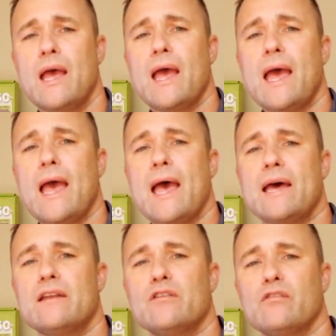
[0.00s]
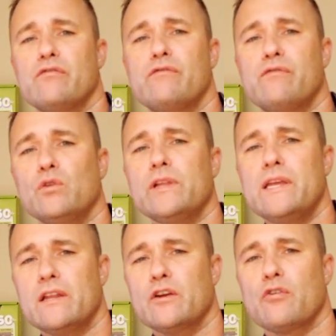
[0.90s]
added a fully
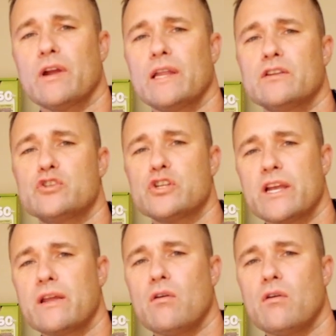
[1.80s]
integrated channel